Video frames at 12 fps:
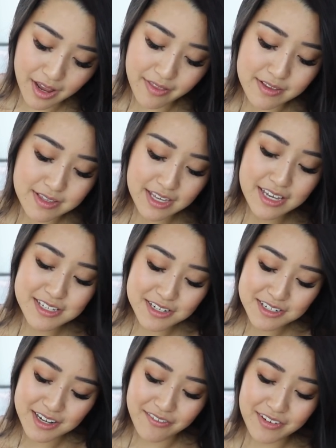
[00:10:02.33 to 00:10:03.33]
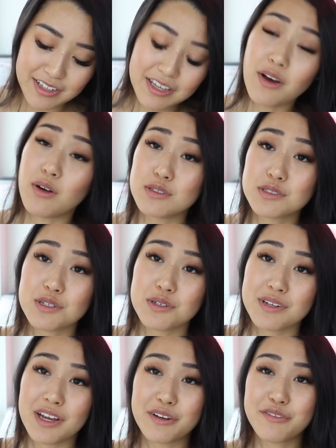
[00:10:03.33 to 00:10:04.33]
and these are definitely
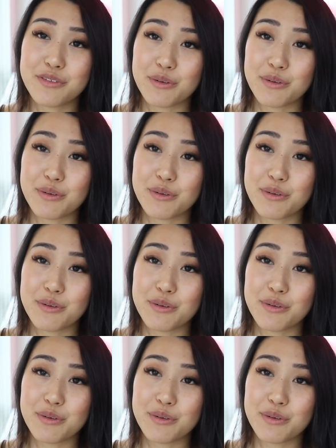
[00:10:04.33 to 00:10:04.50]
also kind of